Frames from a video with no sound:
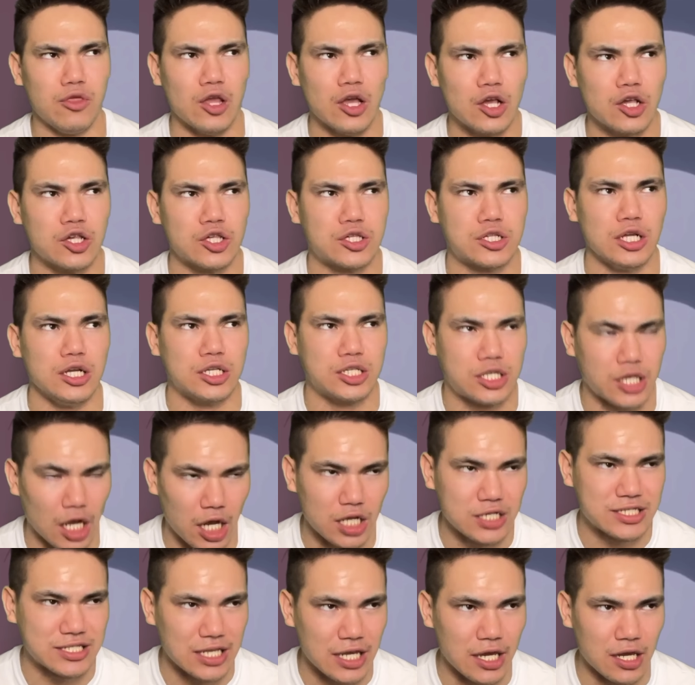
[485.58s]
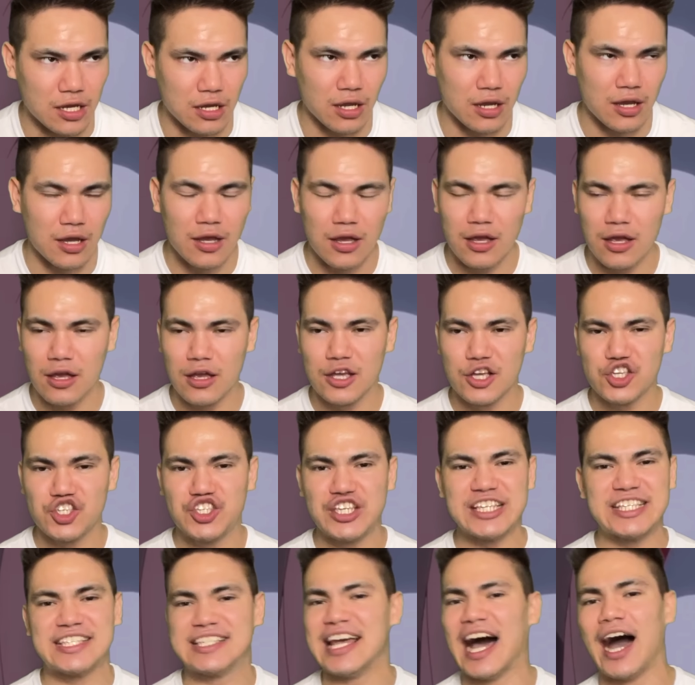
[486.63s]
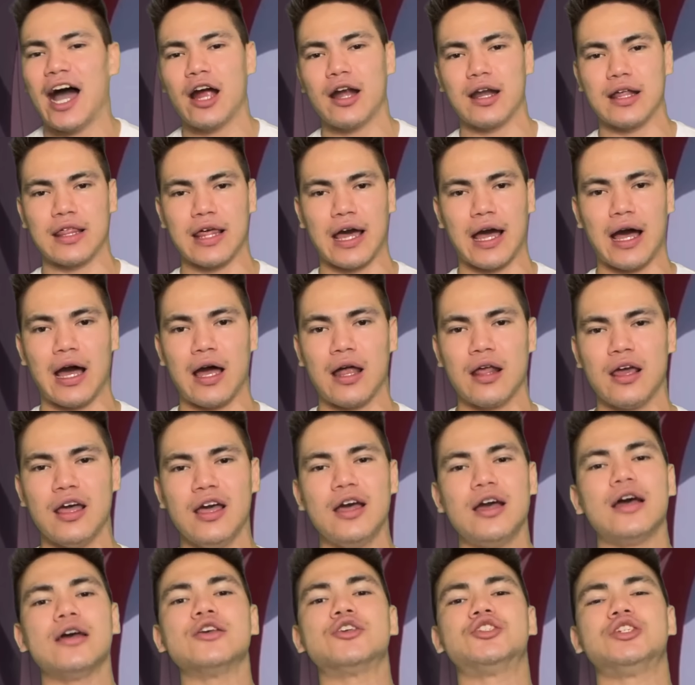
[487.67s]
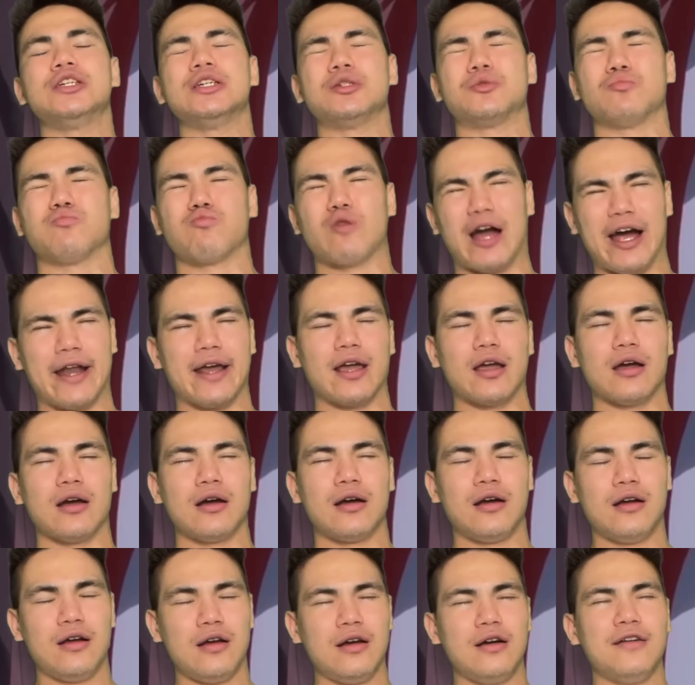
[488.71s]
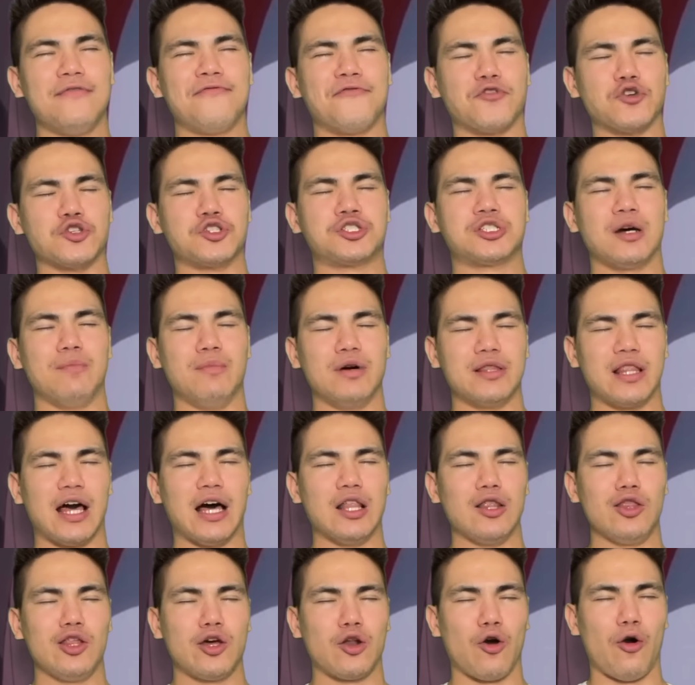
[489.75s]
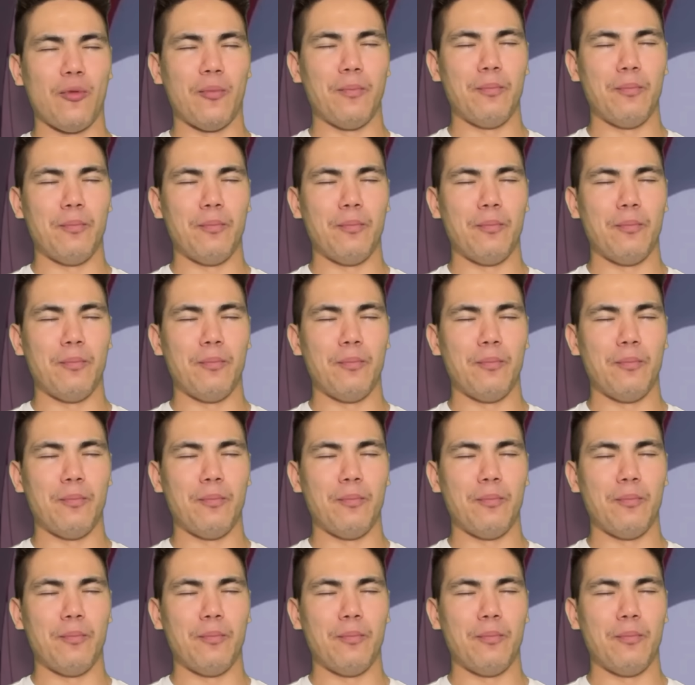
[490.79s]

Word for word: That's disgusting. She's tired of that, and she's ready for some of that little